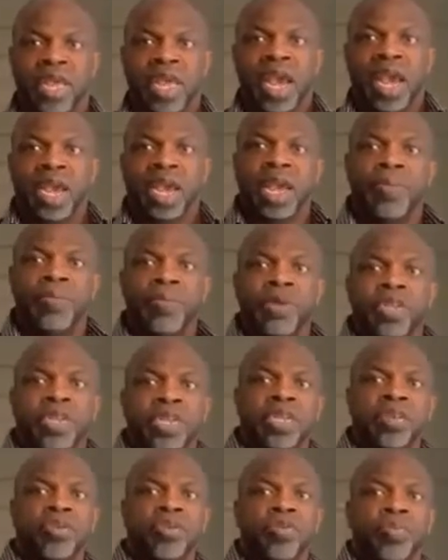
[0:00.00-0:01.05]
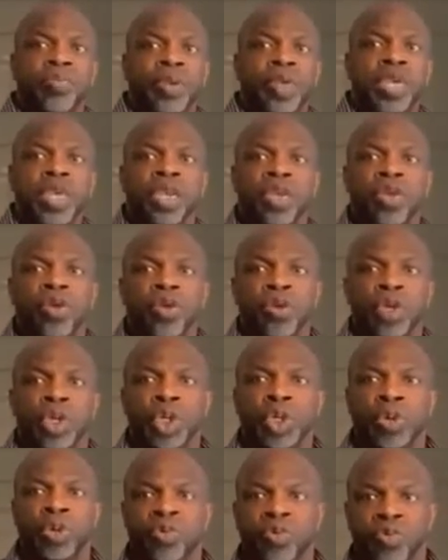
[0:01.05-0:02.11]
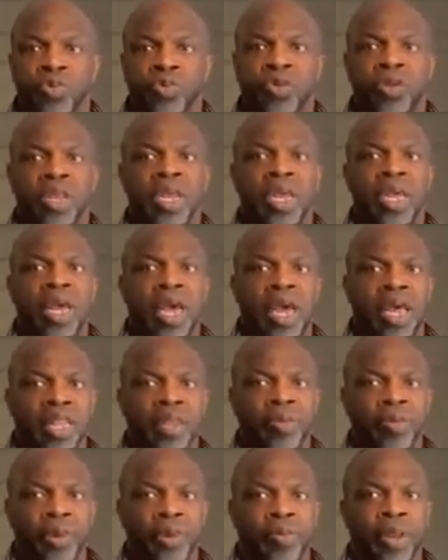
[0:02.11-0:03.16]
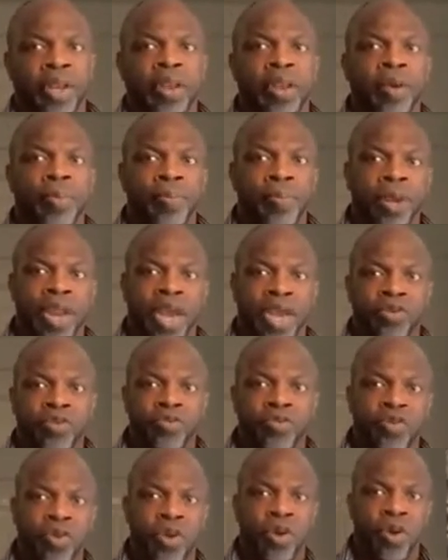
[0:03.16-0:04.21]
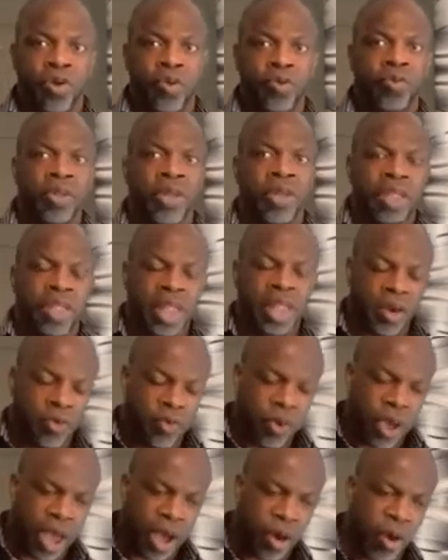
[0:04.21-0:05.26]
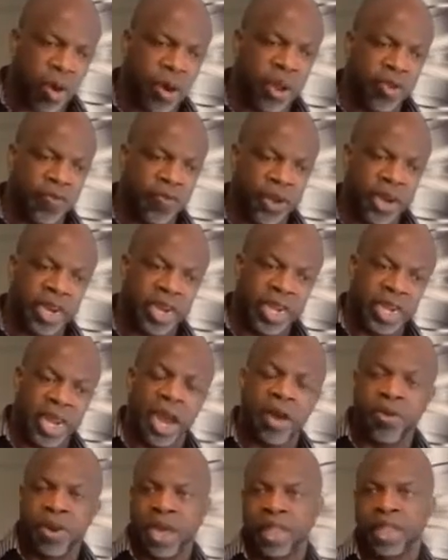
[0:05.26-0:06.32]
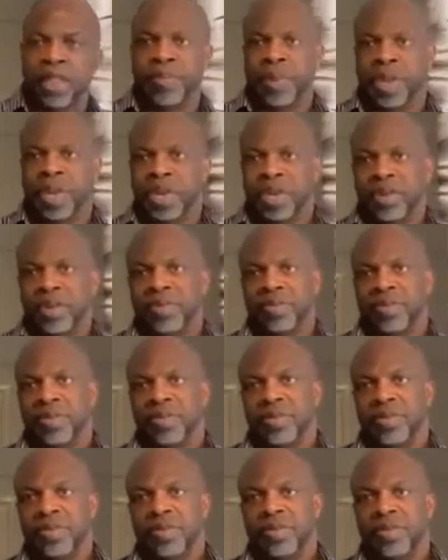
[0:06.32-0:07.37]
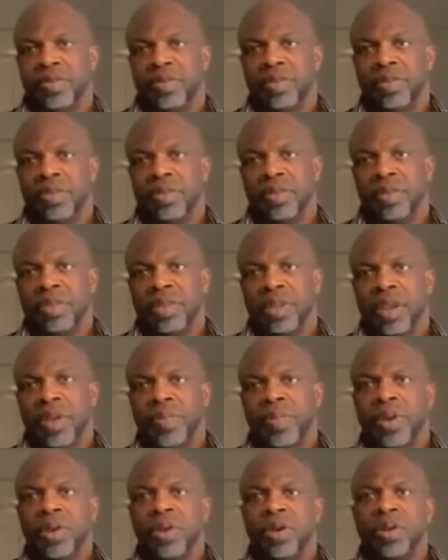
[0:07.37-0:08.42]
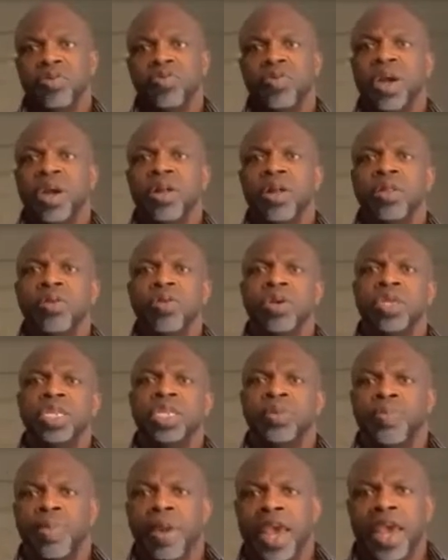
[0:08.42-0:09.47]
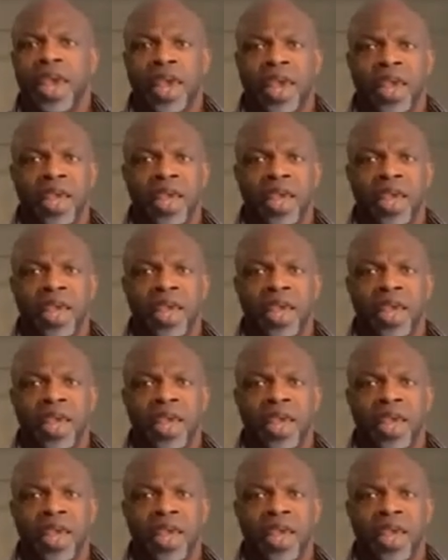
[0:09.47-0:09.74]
I can't pretend to be in your shoes at the moment, but I do know that we are all very down at the minute. Because we're all going spare.